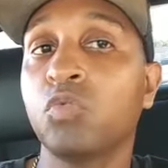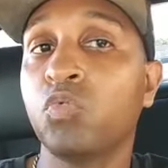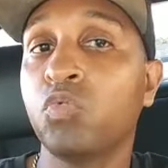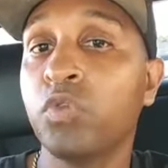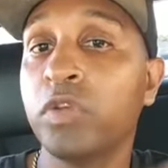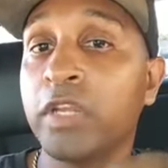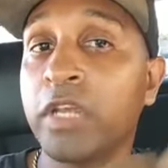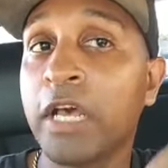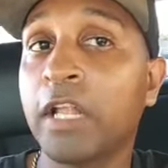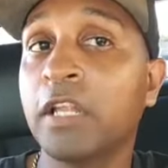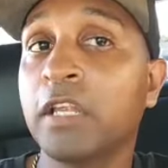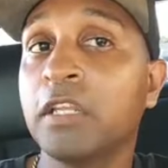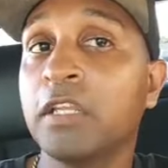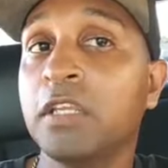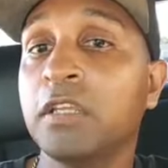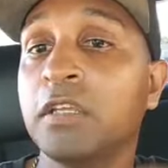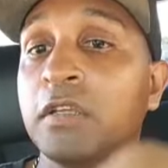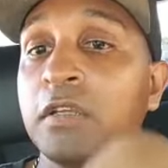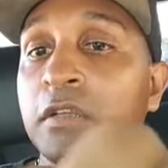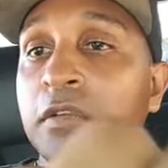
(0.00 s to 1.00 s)

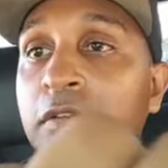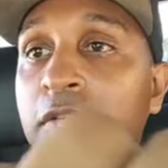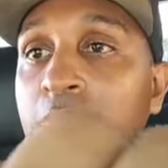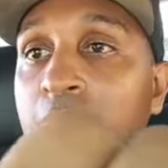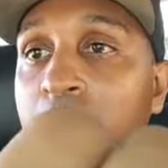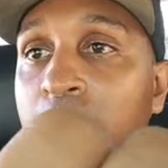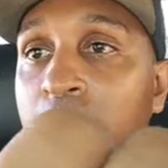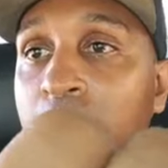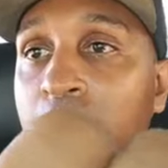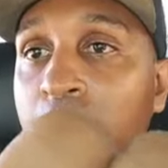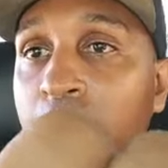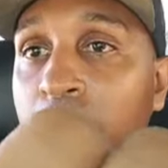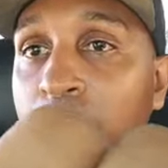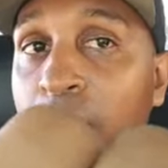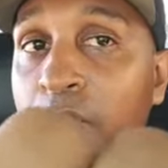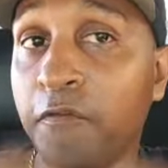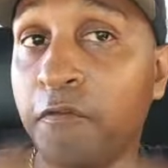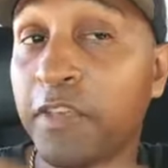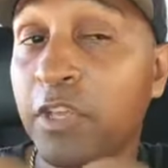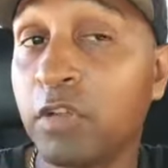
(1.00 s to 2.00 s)
reality,
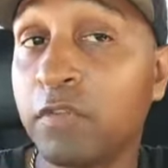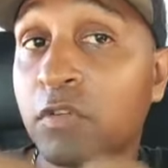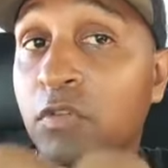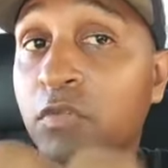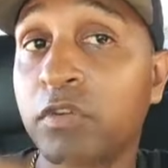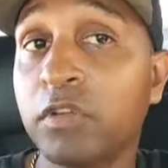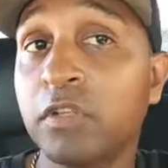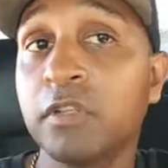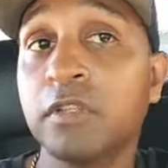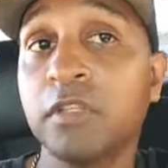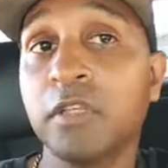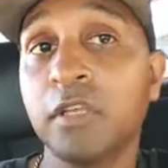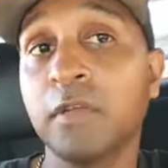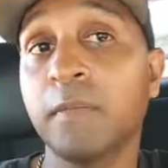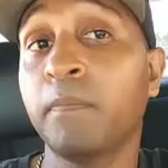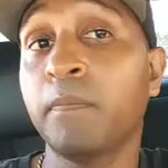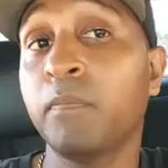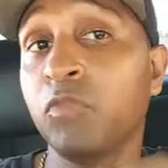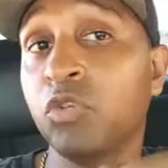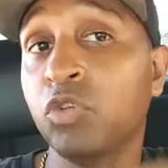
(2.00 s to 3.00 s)
a feel of a real
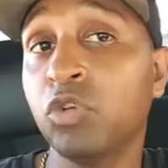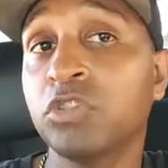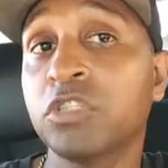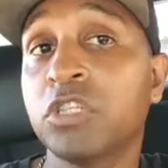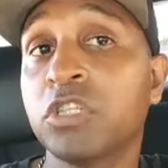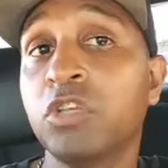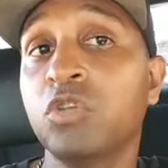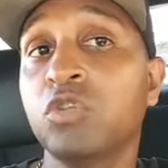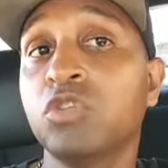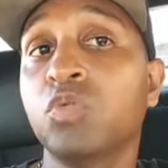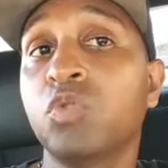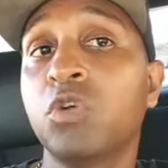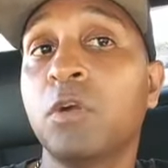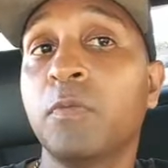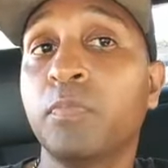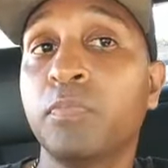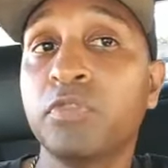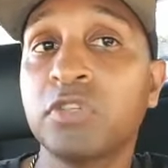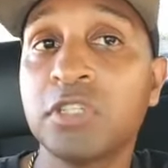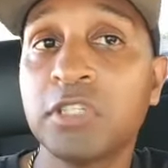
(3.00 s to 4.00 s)
thing. You notice I use the
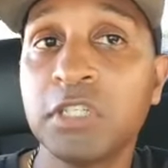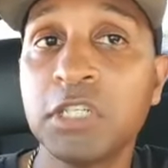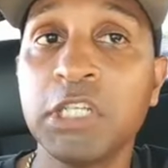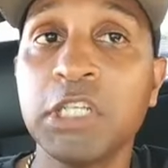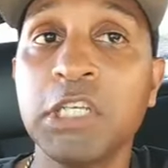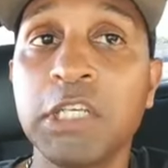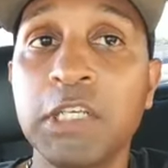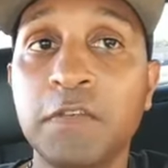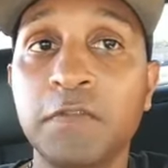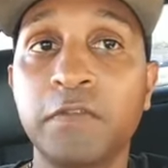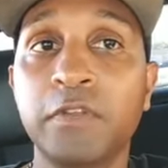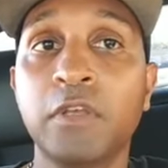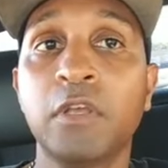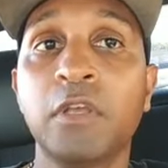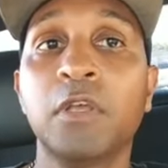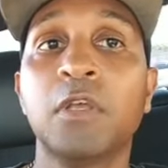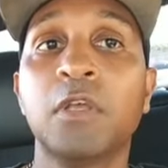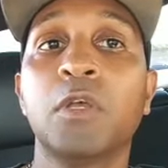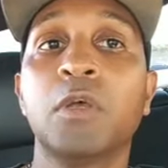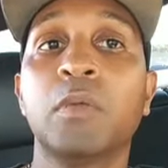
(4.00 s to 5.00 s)
word perceived,
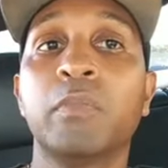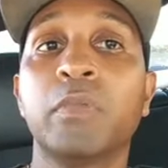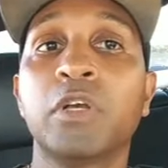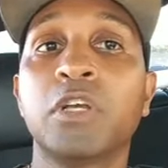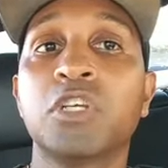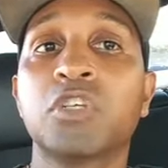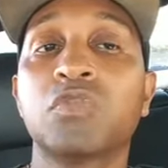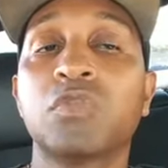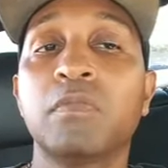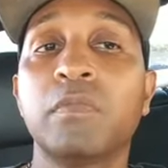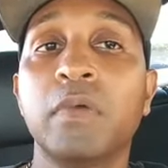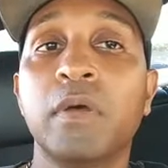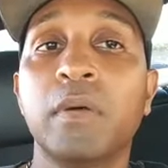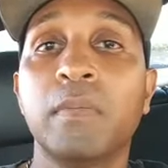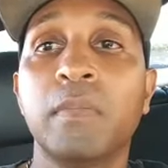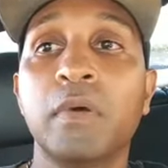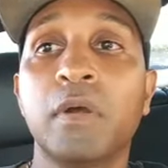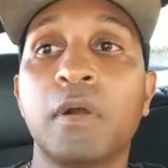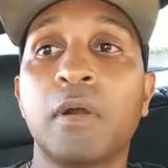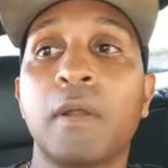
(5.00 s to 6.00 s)
because
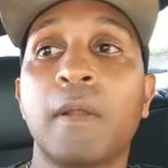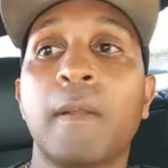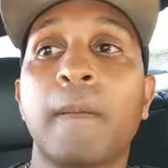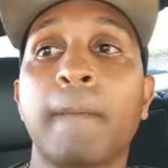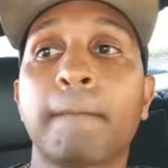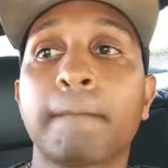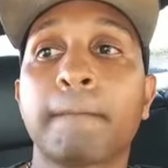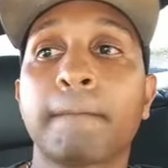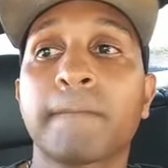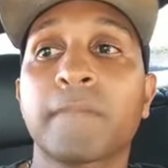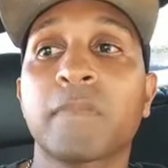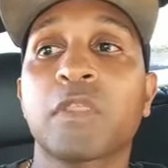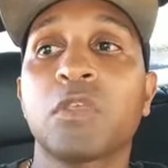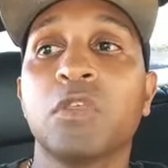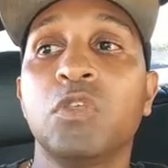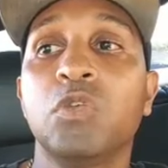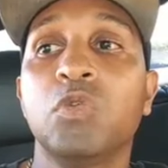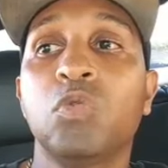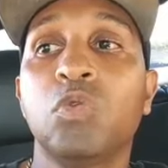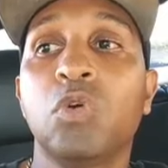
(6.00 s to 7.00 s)
remember,
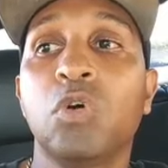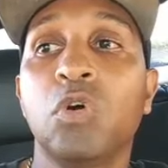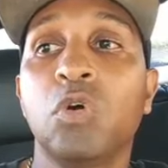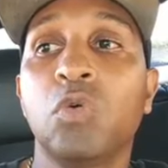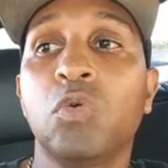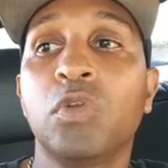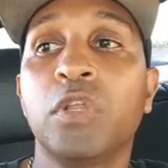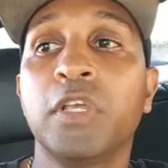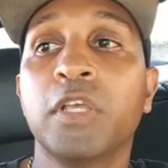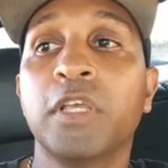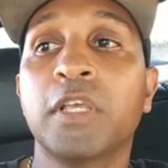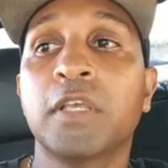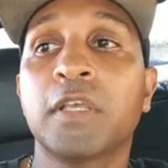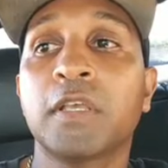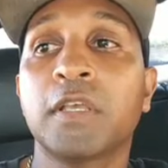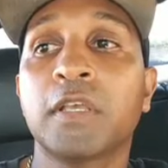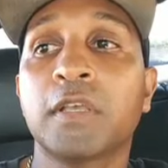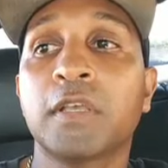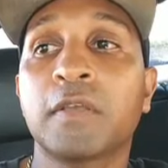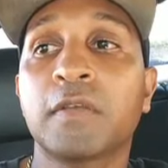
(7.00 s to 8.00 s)
you only
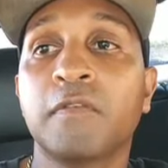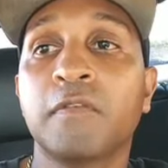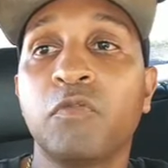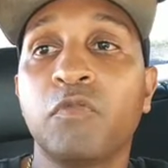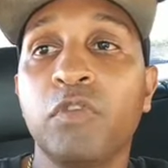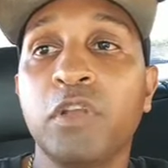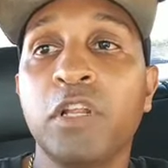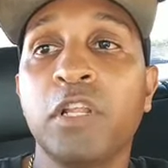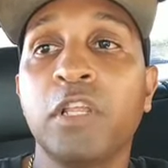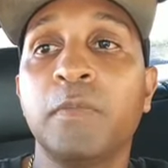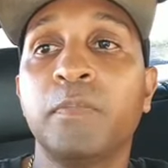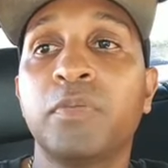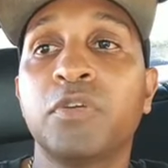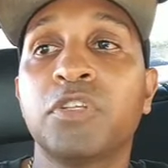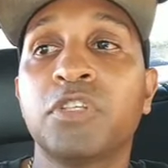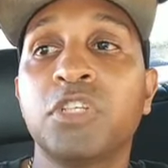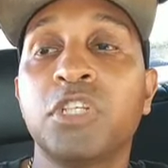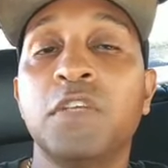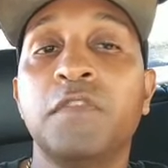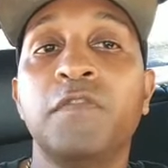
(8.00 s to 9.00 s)
really
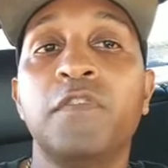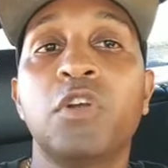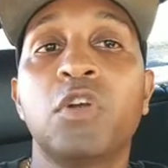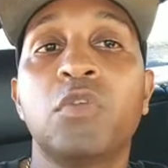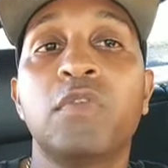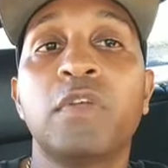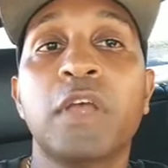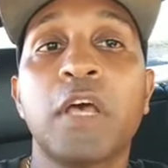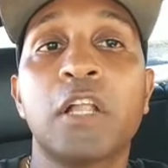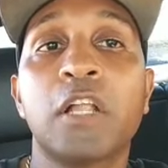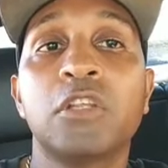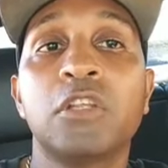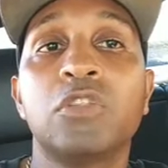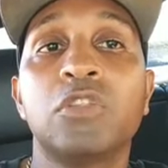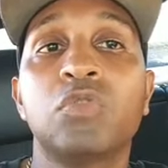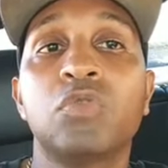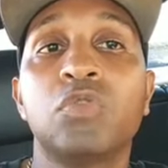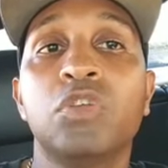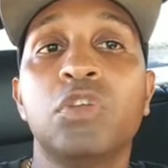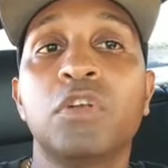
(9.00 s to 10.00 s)
perceive your reality
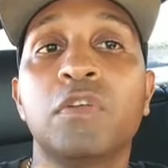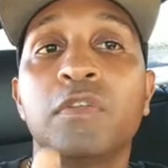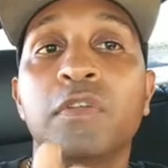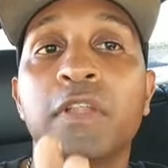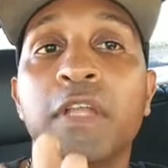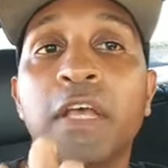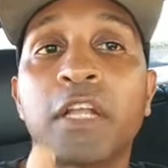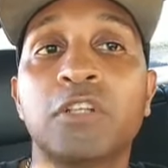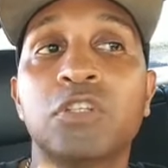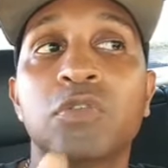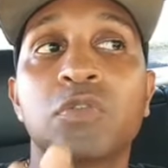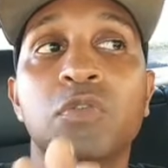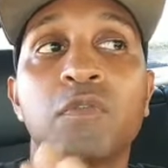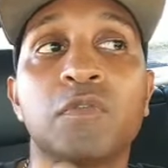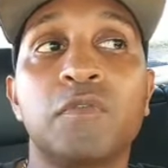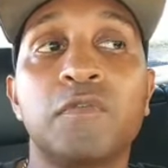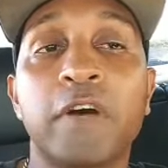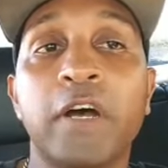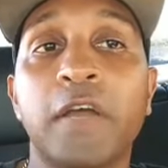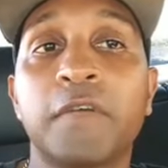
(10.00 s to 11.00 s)
through your natural
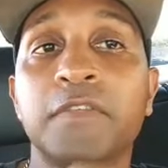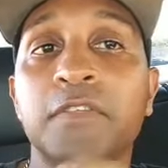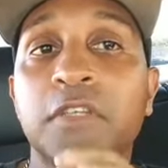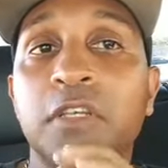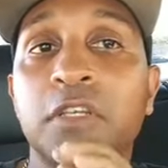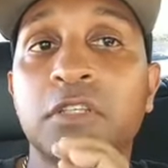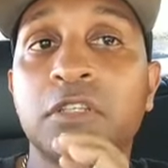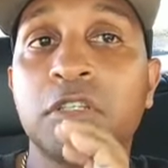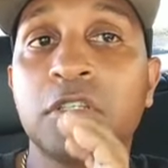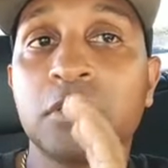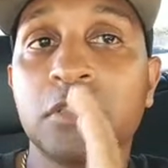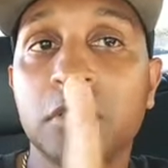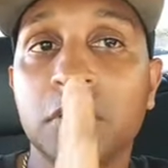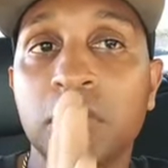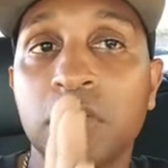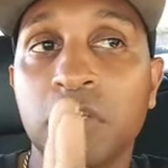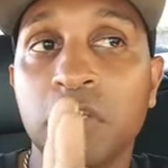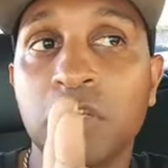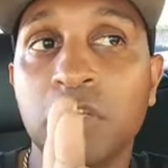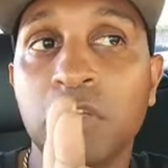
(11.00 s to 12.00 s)
five
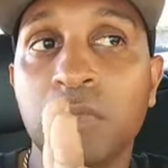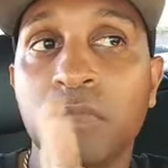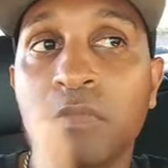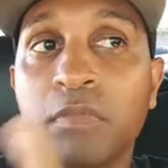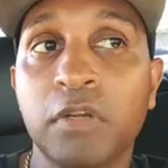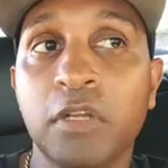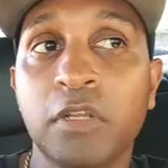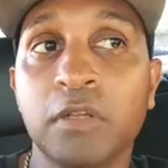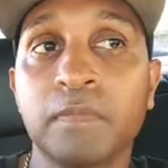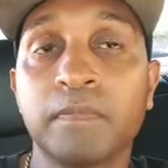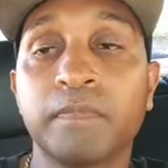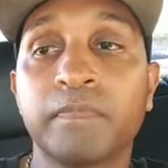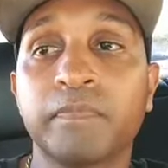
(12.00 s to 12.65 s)
senses in your brain.